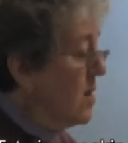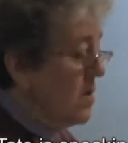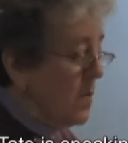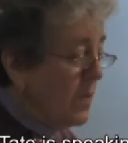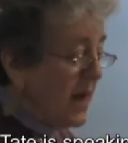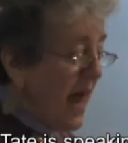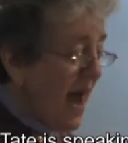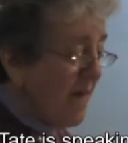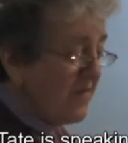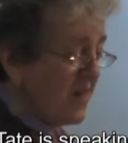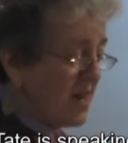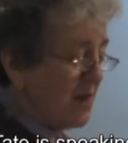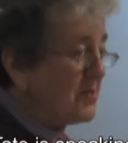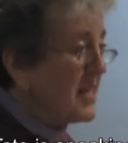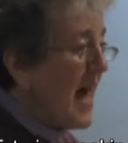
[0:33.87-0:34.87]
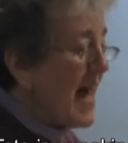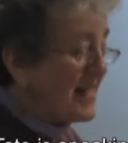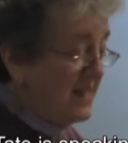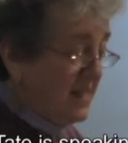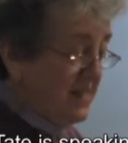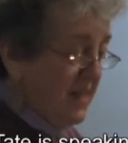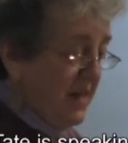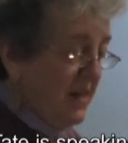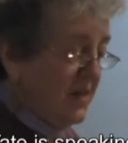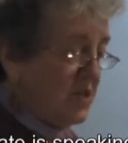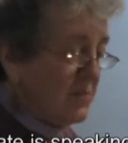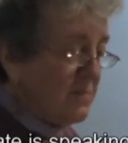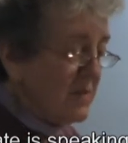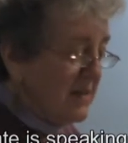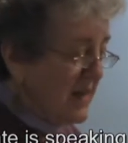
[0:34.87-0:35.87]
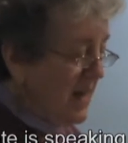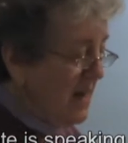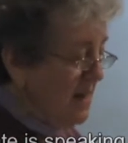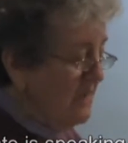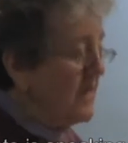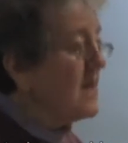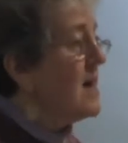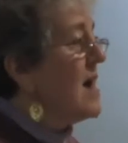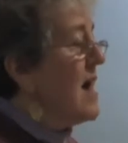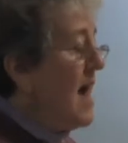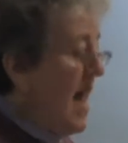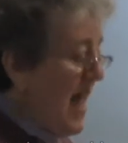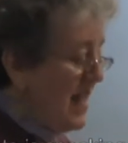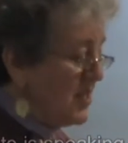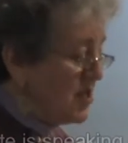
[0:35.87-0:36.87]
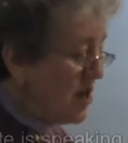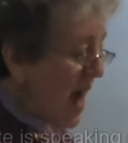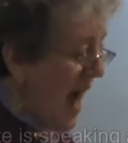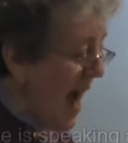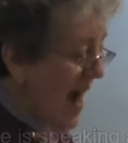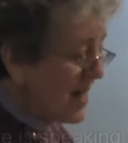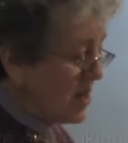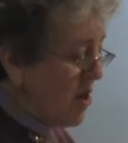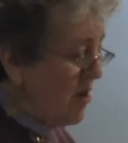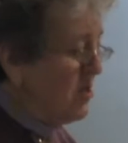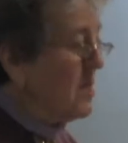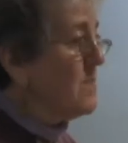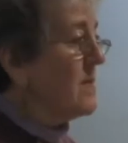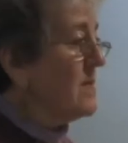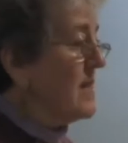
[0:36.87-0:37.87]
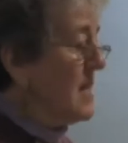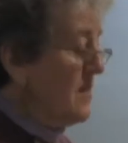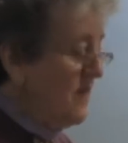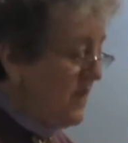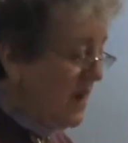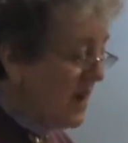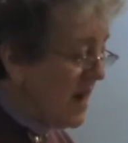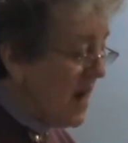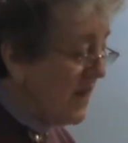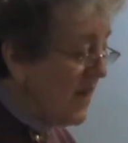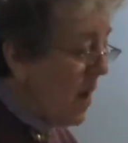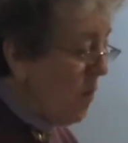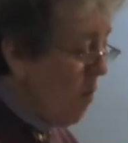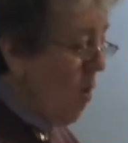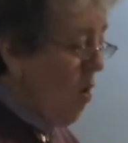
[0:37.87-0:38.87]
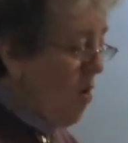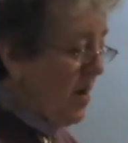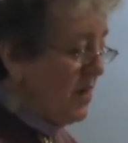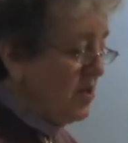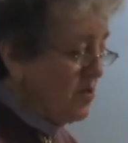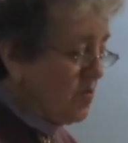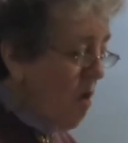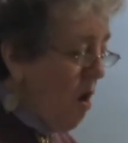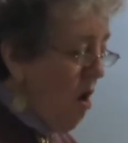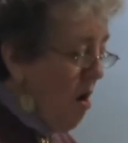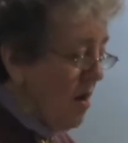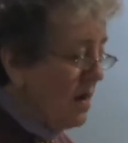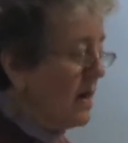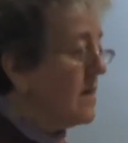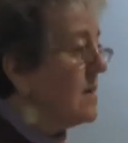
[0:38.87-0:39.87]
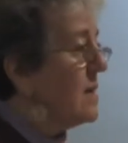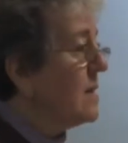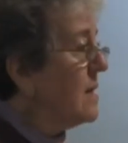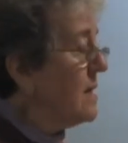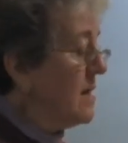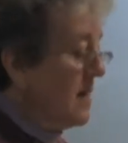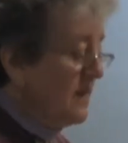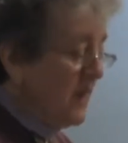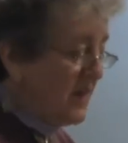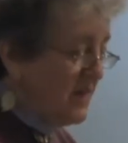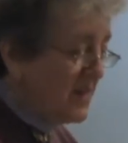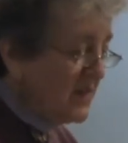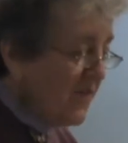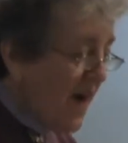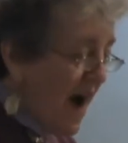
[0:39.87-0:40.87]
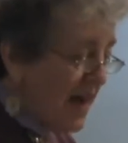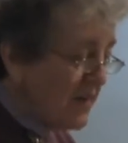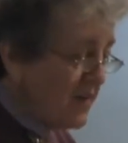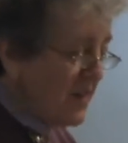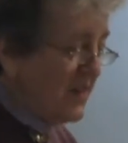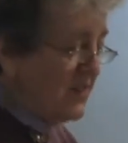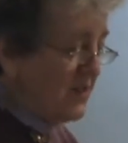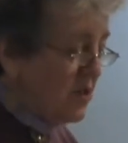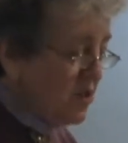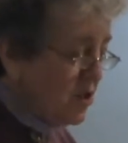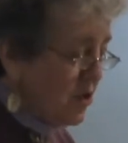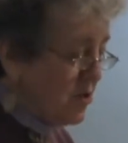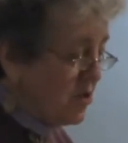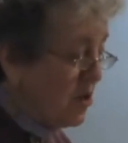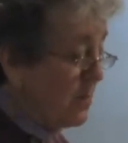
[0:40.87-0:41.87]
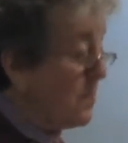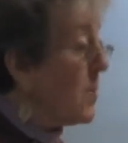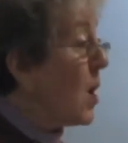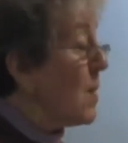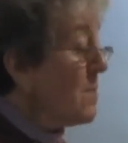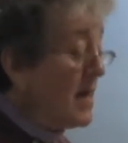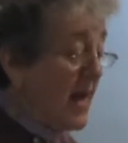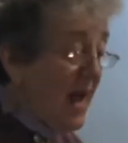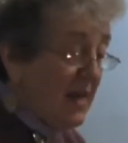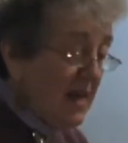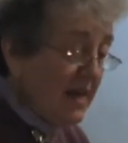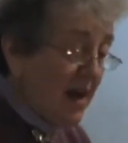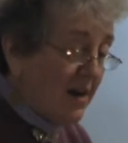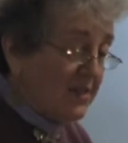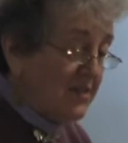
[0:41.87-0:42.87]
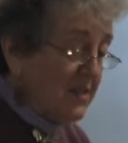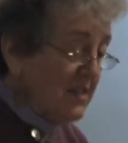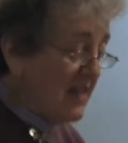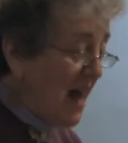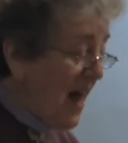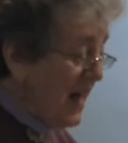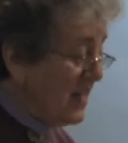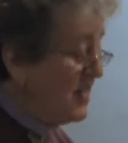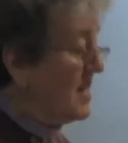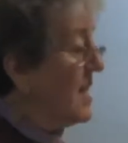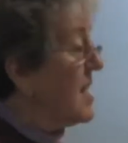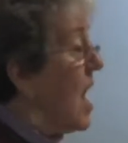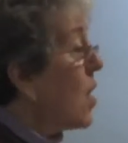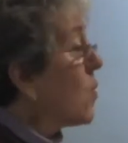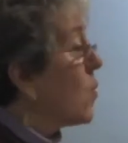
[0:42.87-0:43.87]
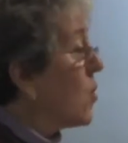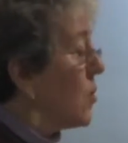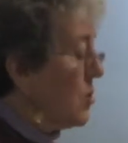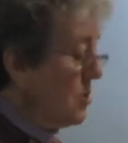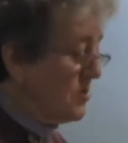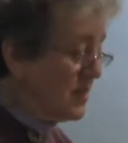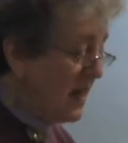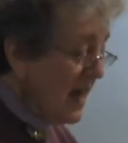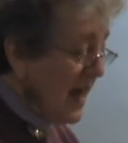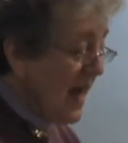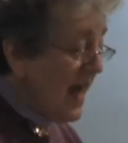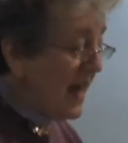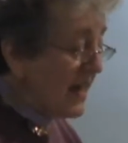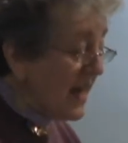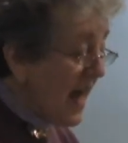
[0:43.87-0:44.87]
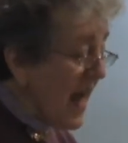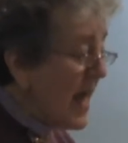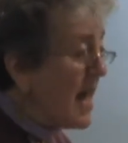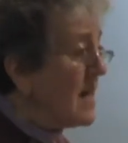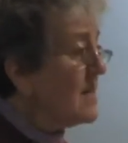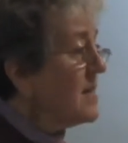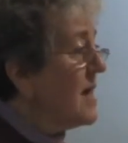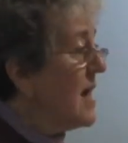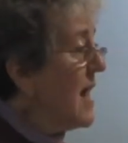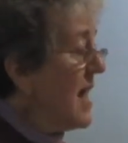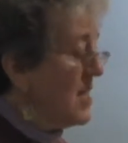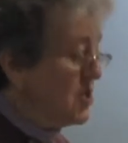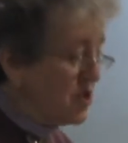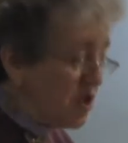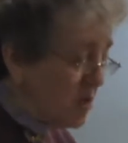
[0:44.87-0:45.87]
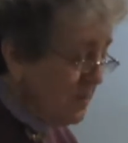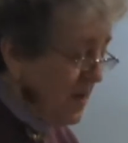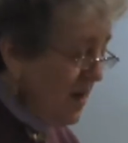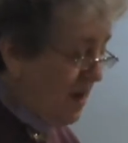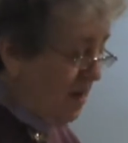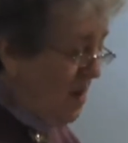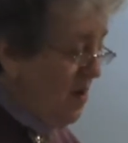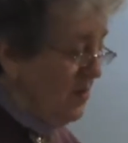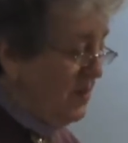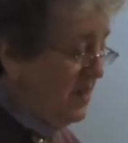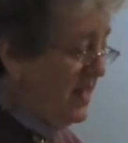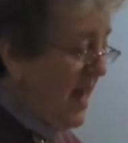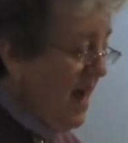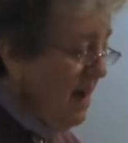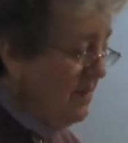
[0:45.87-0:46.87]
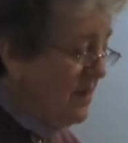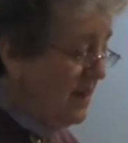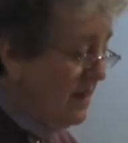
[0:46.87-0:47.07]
We have the audacity to believe and to act on the belief that war is wrong, that this violent institution permeating our society and our world can and should be closed down.